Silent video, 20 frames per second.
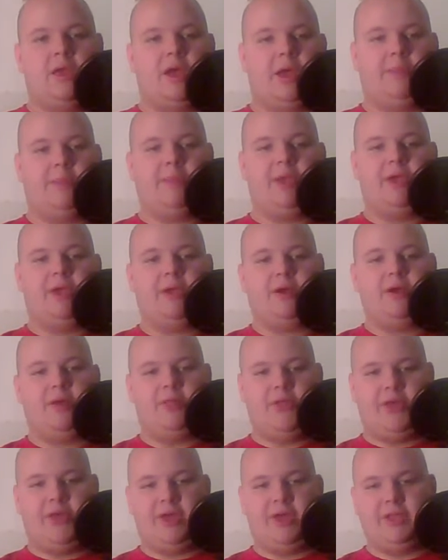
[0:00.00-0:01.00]
may
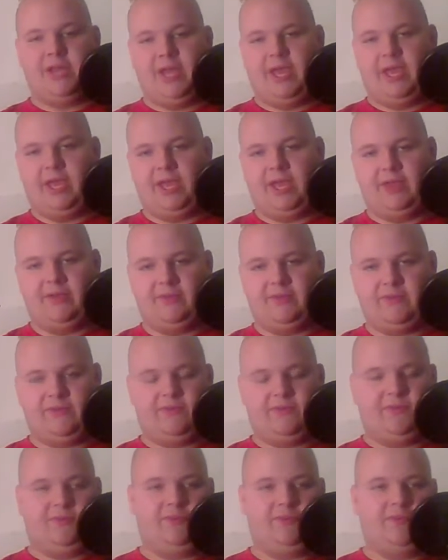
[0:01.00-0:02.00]
call it a day
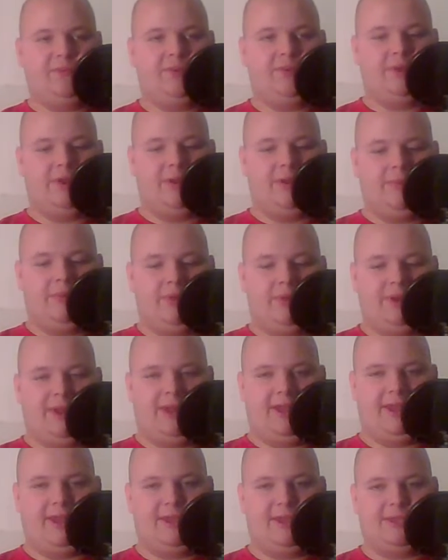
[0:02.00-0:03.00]
if no one
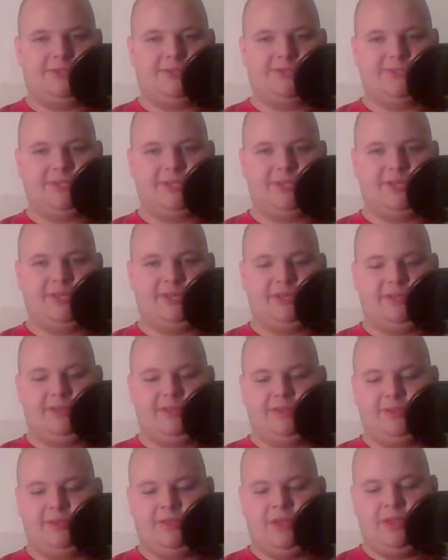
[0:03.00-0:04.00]
has
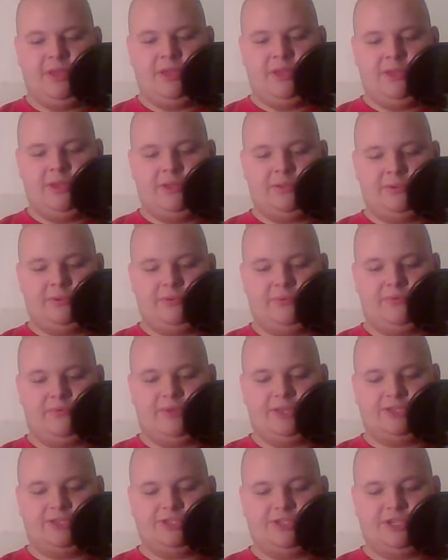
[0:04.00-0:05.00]
any
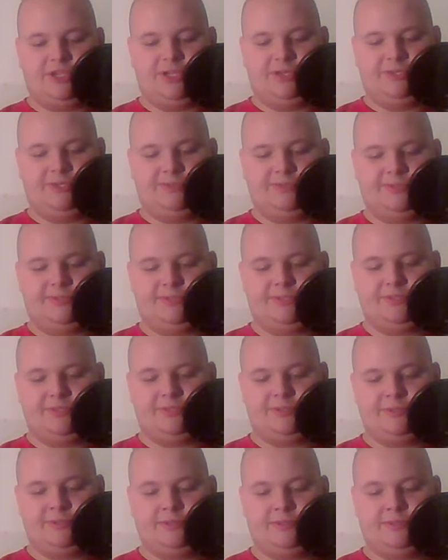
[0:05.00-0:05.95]
questions.